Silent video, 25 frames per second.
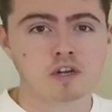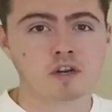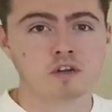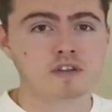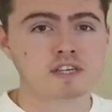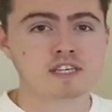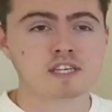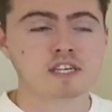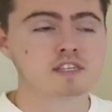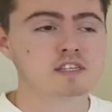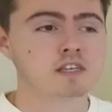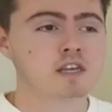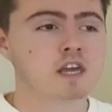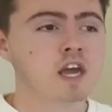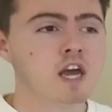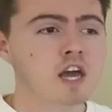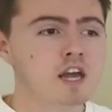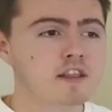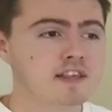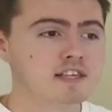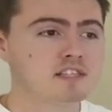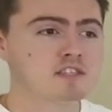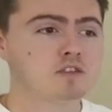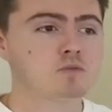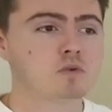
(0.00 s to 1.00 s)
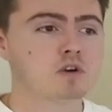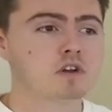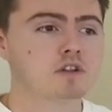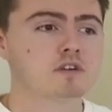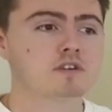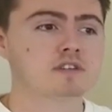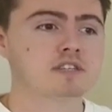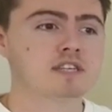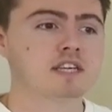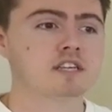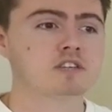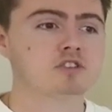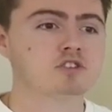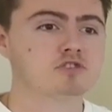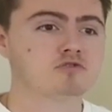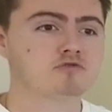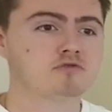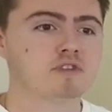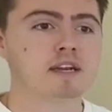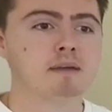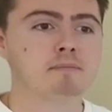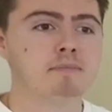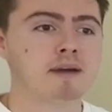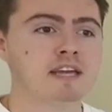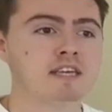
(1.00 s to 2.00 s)
You know, this is one of those things that's
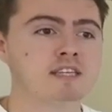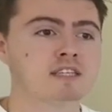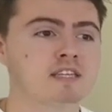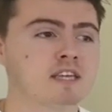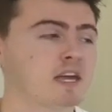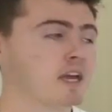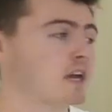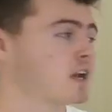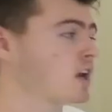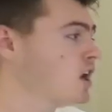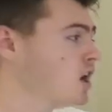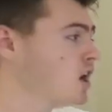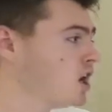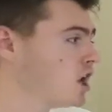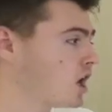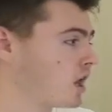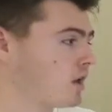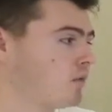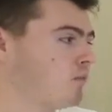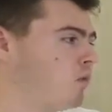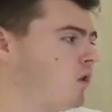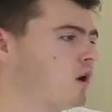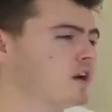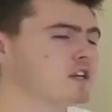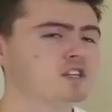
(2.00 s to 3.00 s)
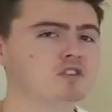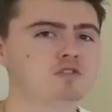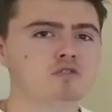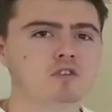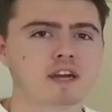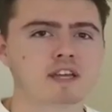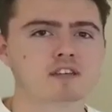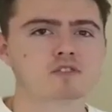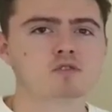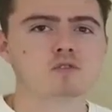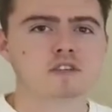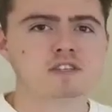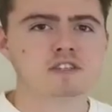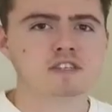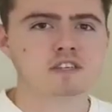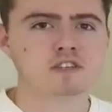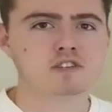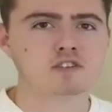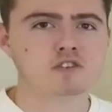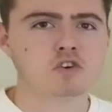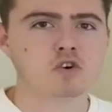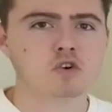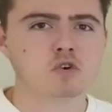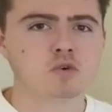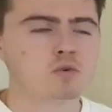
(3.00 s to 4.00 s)
really basic. Like, why do you not get taught this in
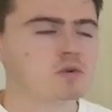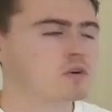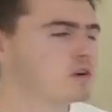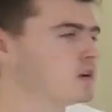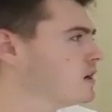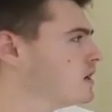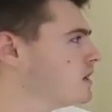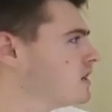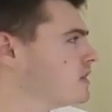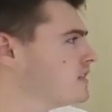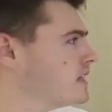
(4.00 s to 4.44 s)
school?